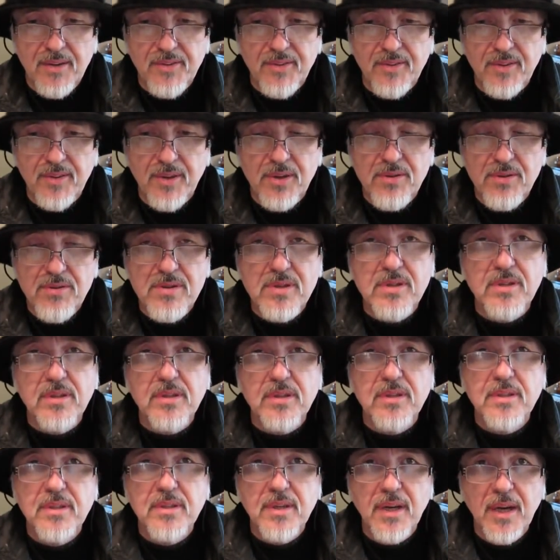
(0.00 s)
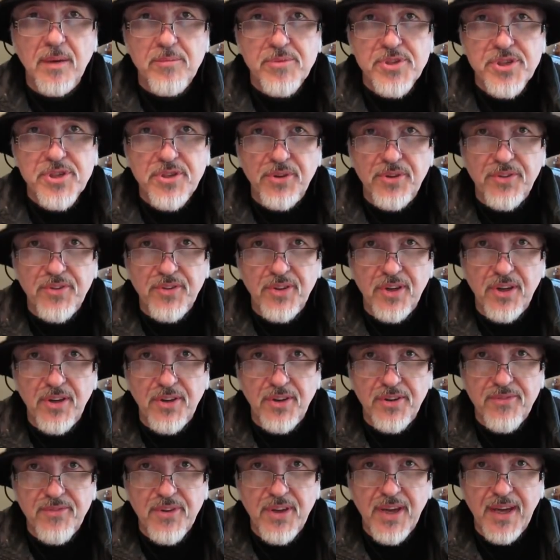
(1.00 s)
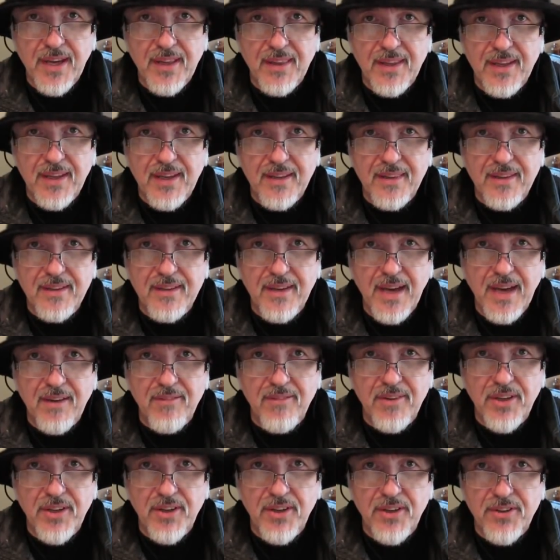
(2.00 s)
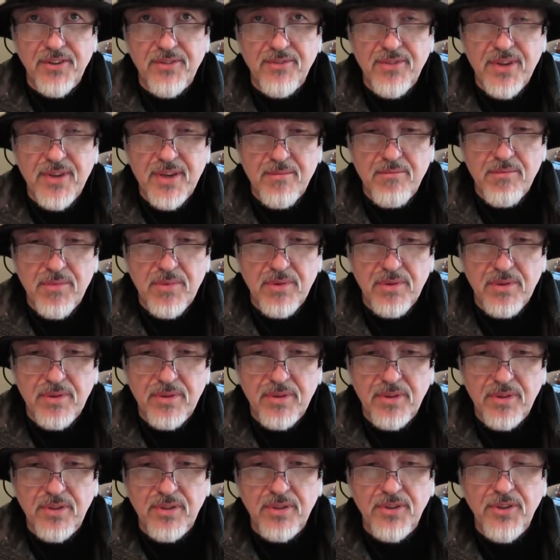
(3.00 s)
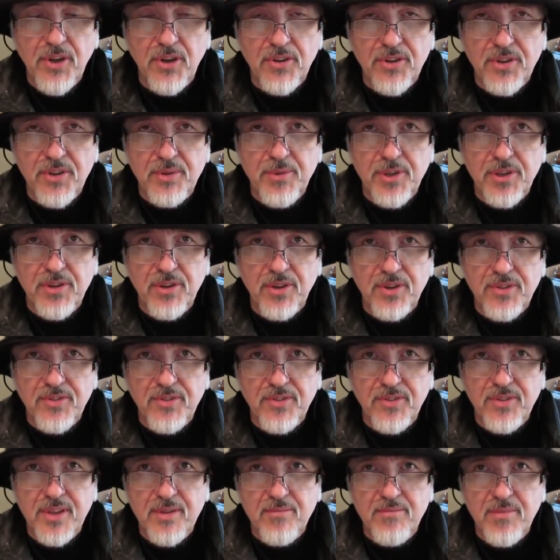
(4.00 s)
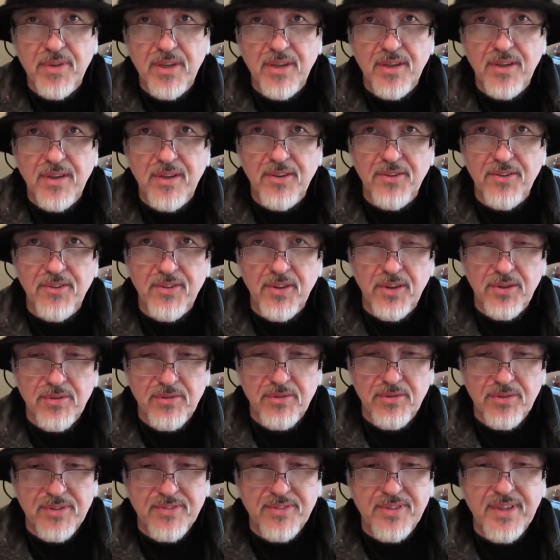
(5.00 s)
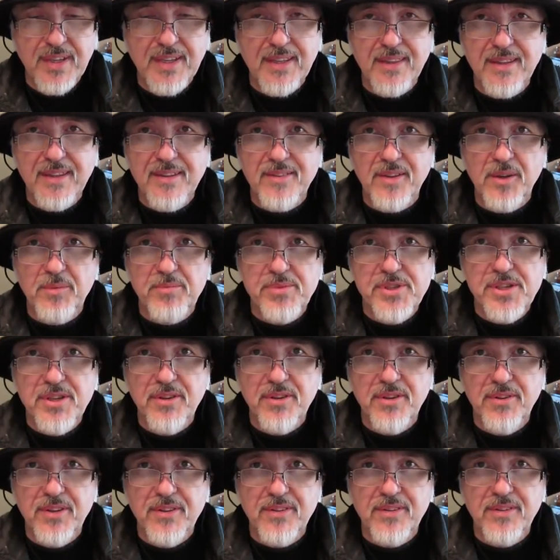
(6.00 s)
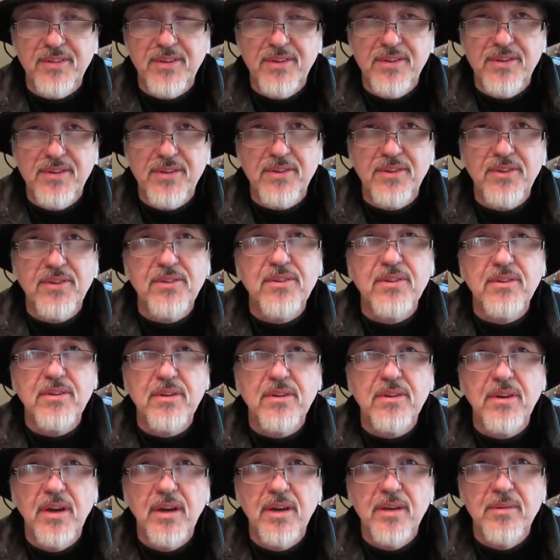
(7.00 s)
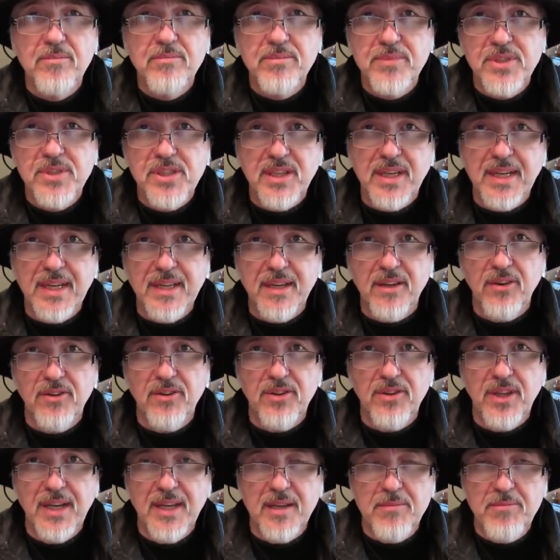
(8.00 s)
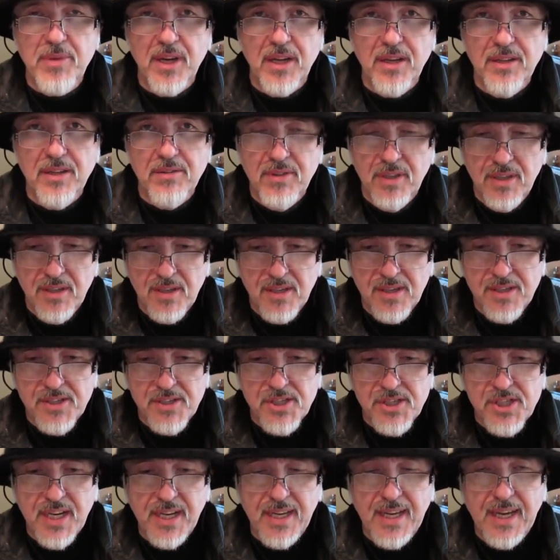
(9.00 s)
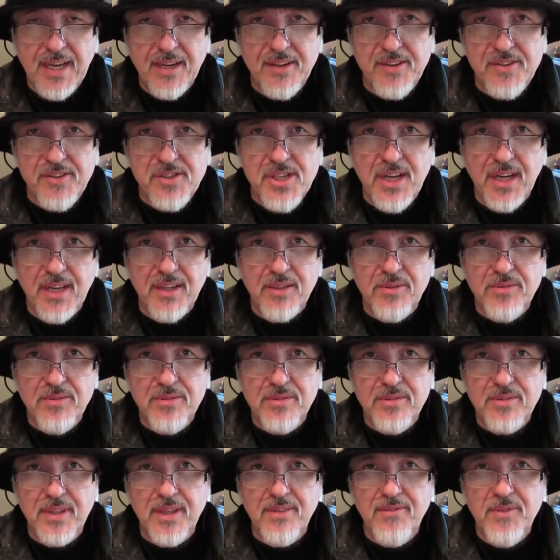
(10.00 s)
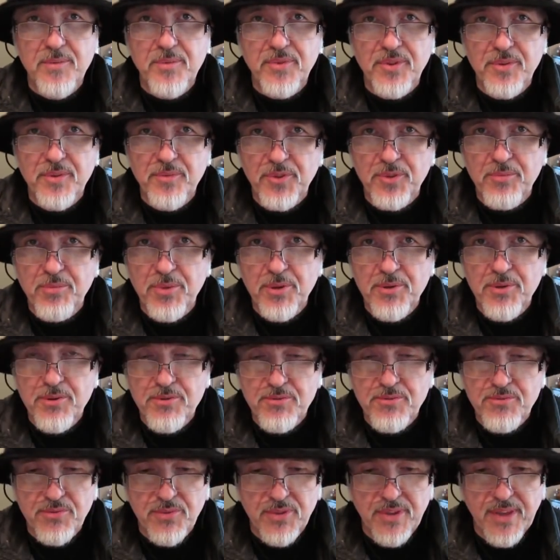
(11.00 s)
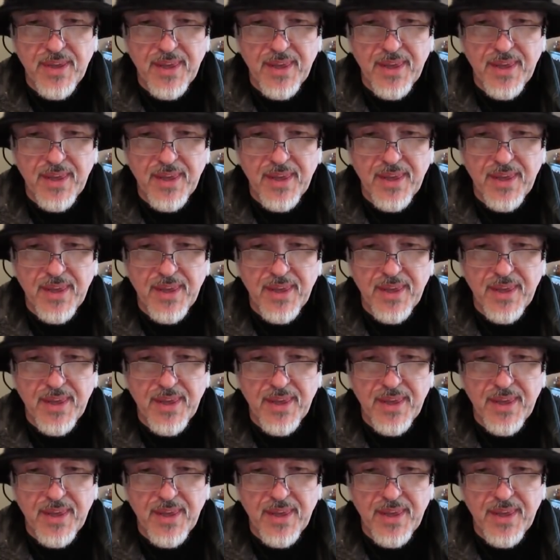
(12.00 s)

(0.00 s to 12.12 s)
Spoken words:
So I'm sure there's a lot of you out there that haven't heard of him, not come across him. So take this opportunity to click on the link below, check out his channel and give him some support.